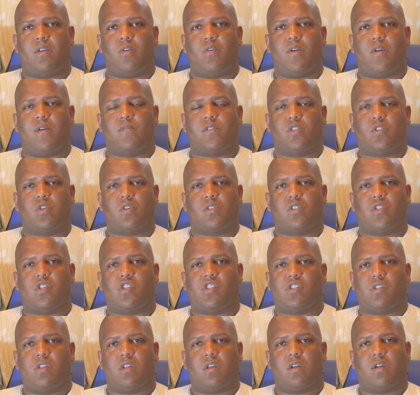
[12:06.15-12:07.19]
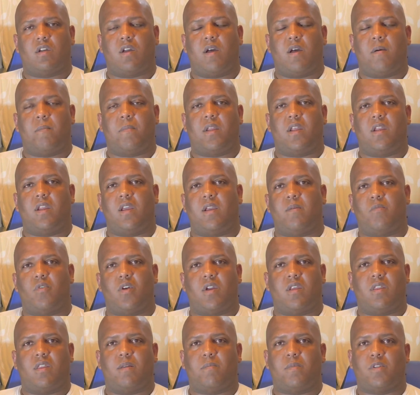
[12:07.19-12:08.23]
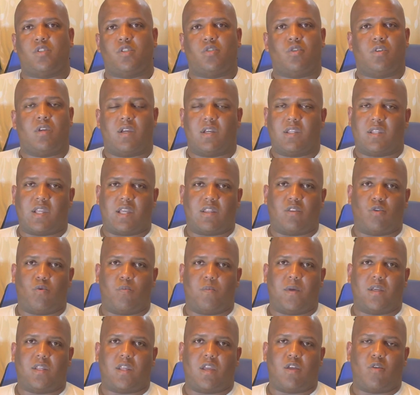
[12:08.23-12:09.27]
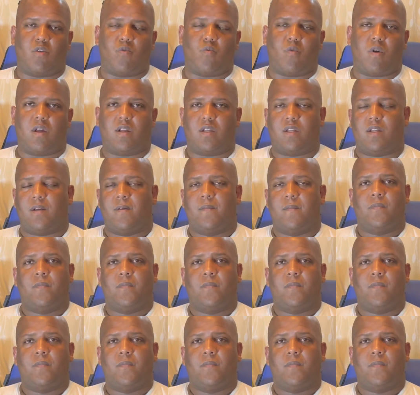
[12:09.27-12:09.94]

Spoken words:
You don't have to start changing the company name or anything, because you didn't get that domain that you wanted.